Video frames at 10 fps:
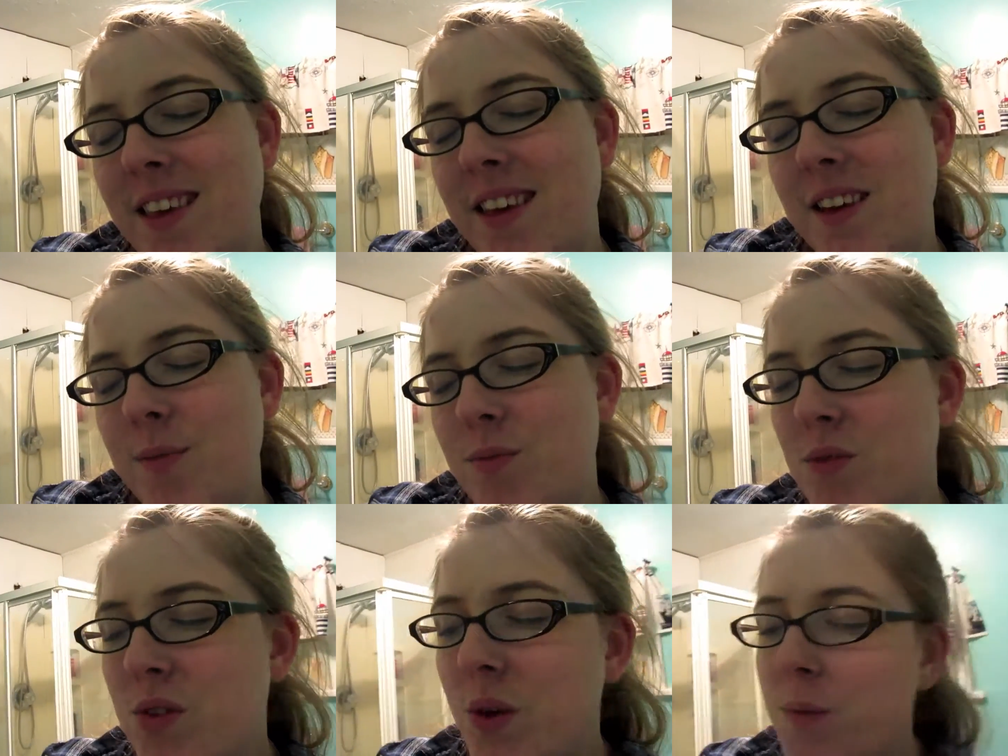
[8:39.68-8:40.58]
Yeah.
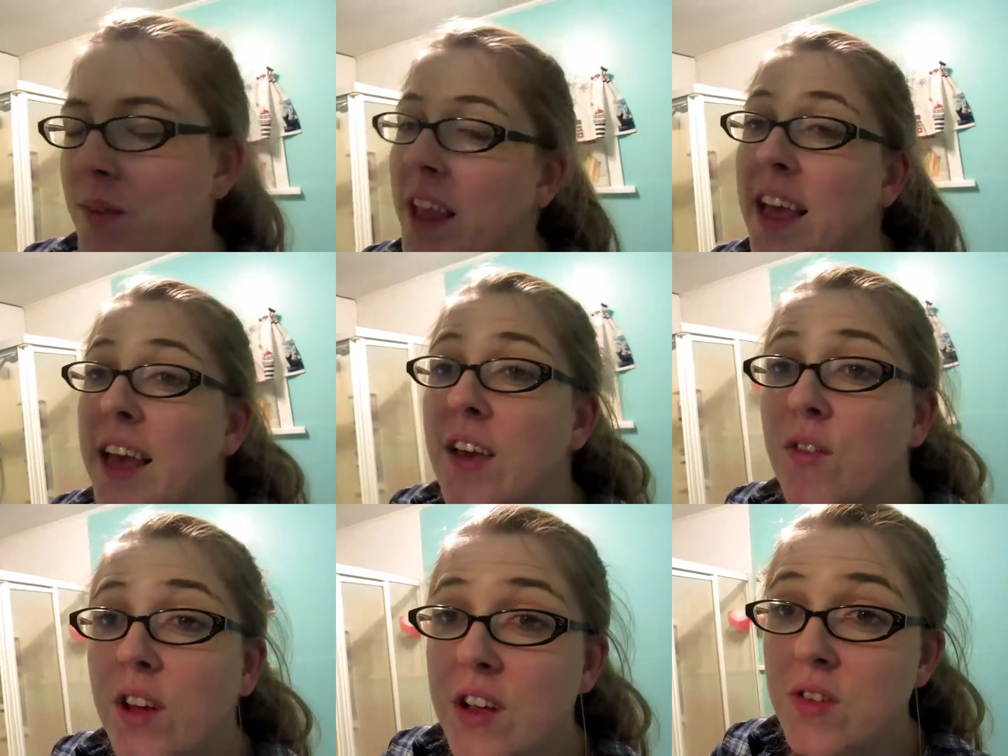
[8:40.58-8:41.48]
So if
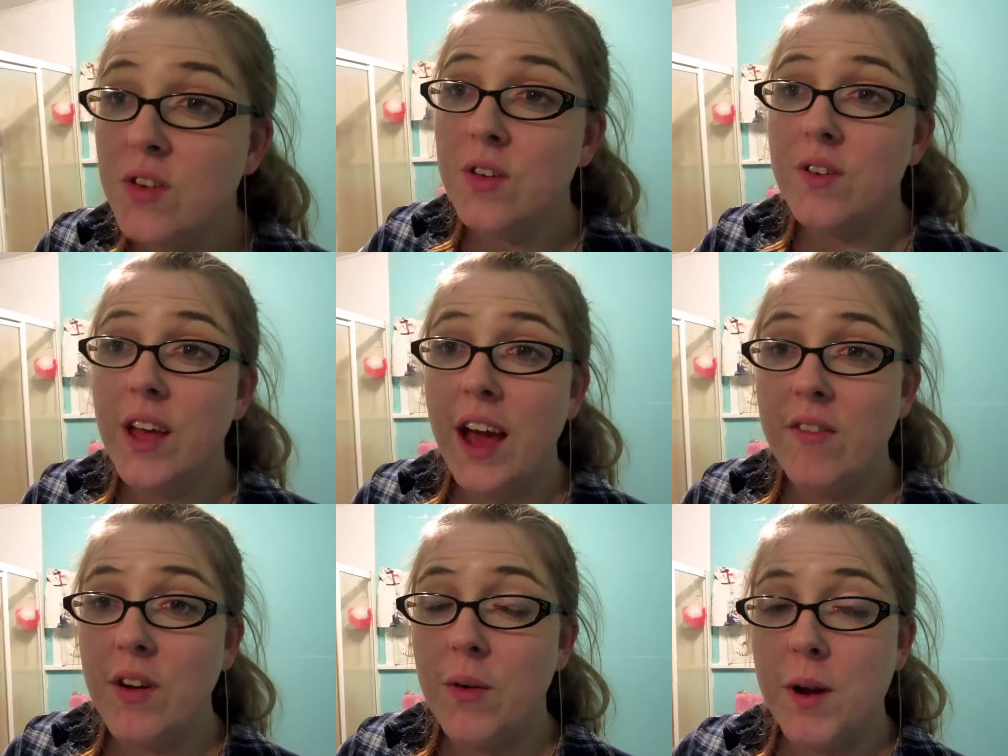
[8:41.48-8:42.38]
you guys are new and you
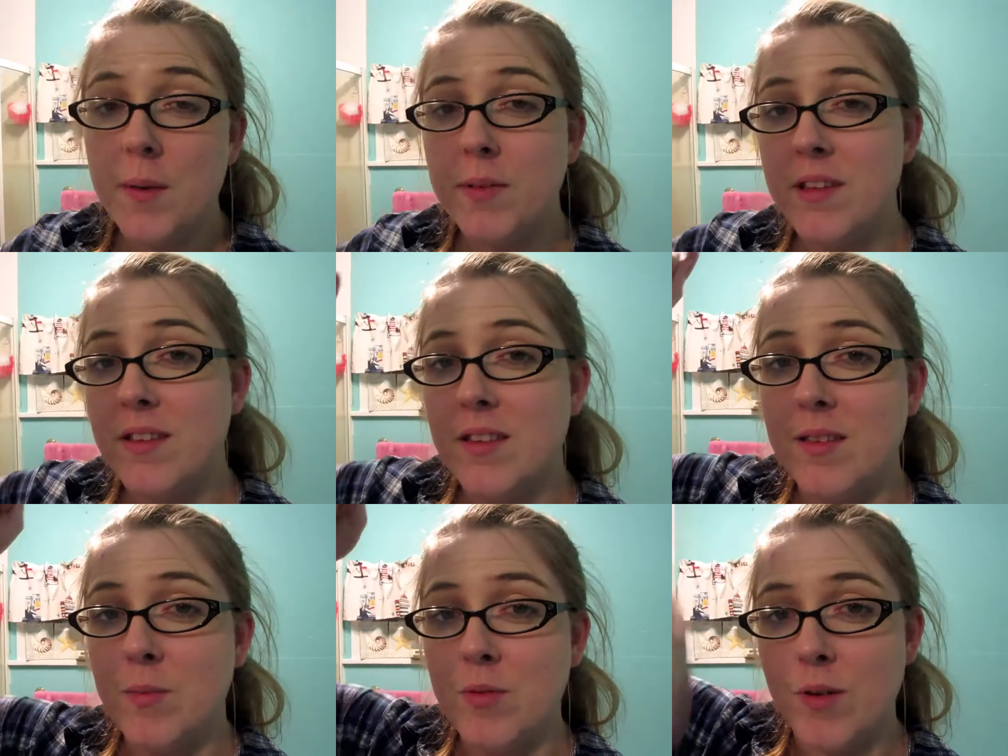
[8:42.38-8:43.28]
haven't already, please hit
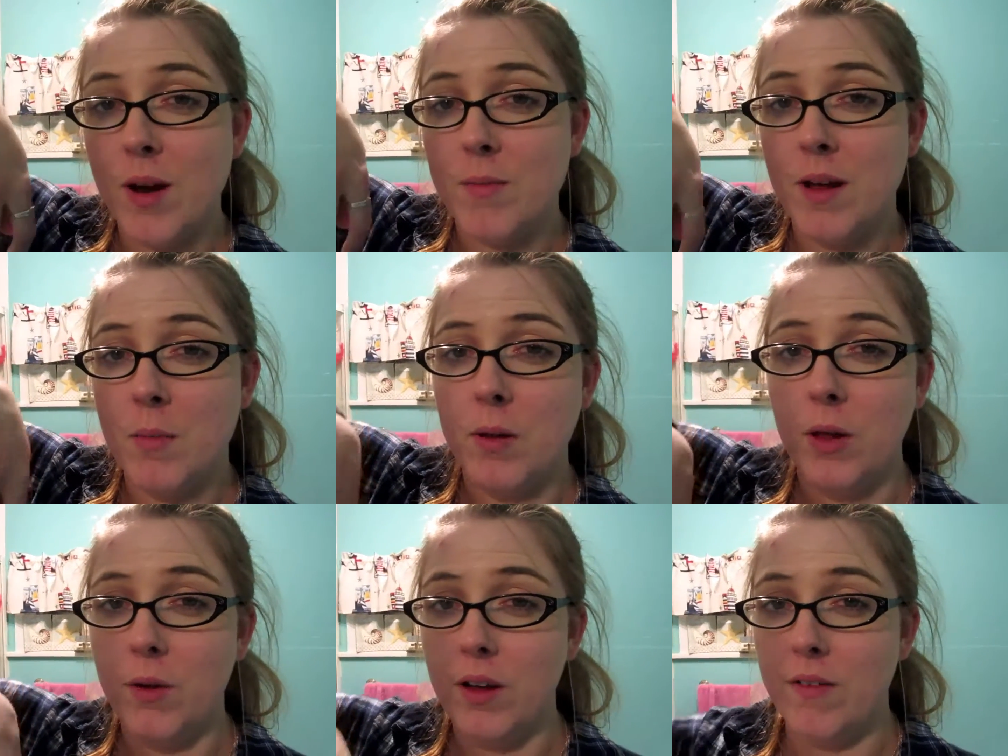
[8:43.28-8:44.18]
subscribe down
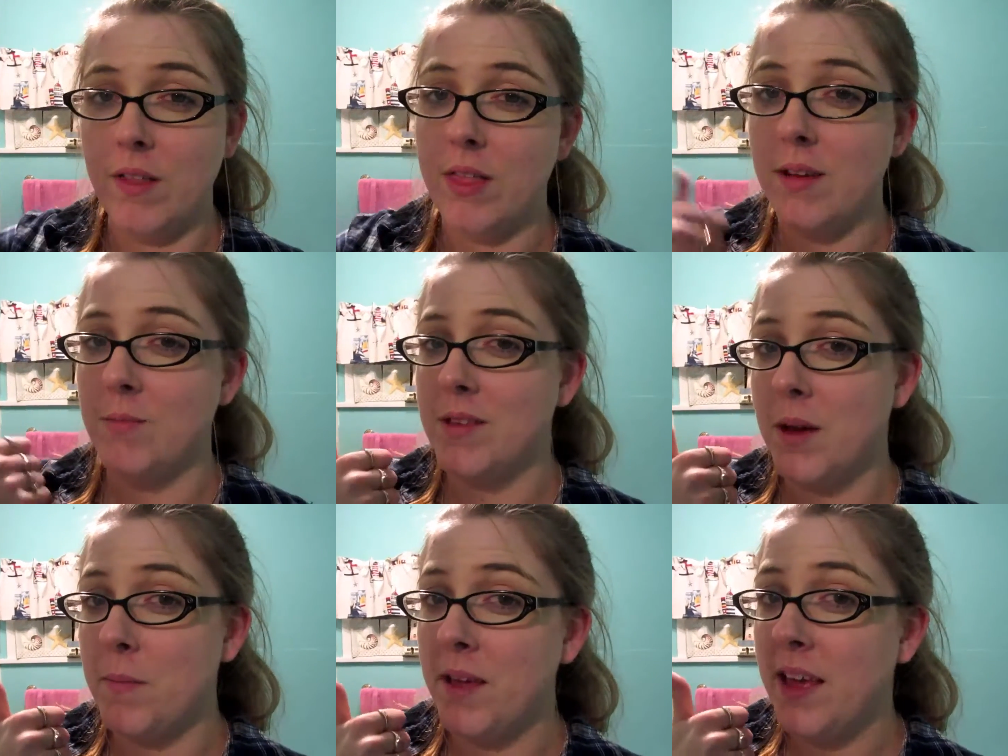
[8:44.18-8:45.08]
below and give it a thumbs
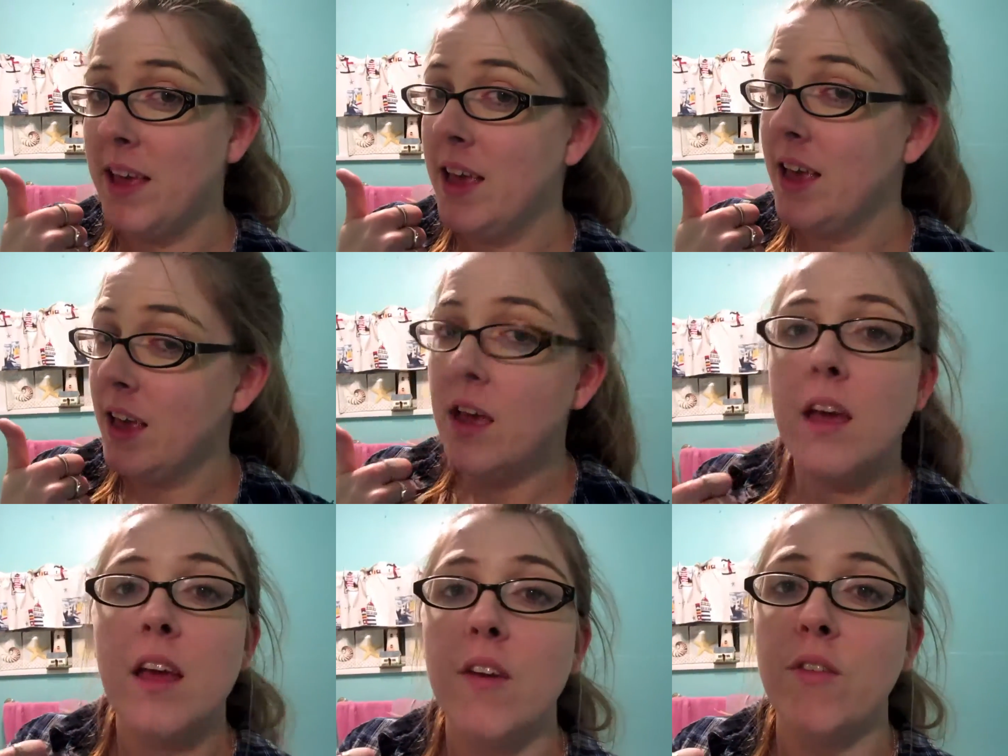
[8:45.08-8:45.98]
up
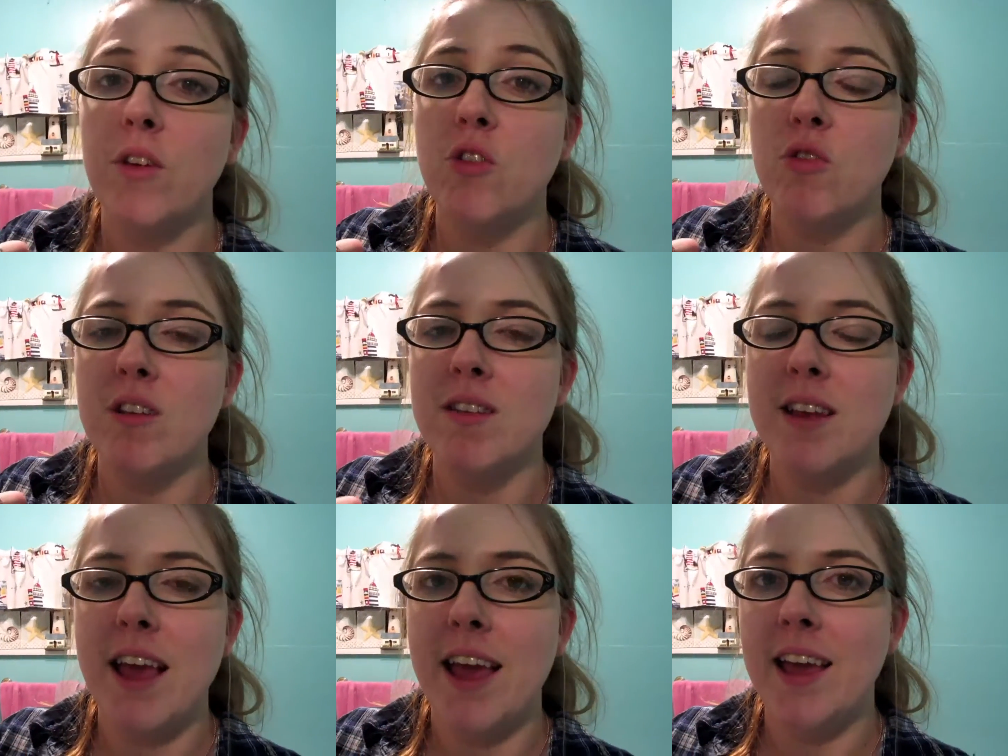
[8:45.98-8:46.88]
if you enjoyed
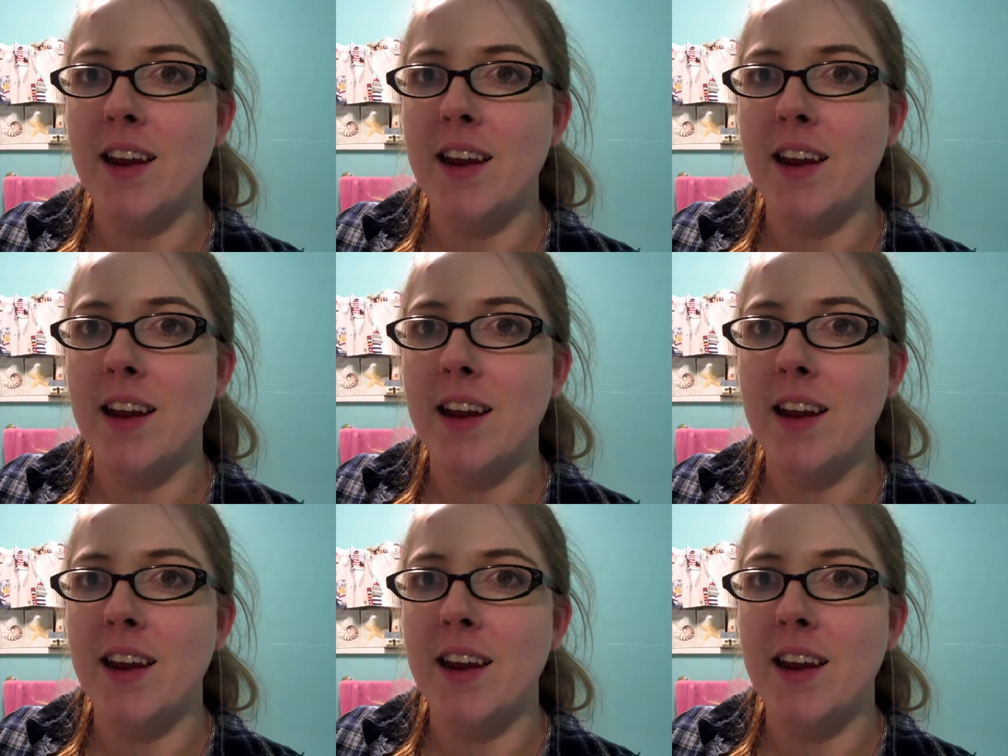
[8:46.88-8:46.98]
today.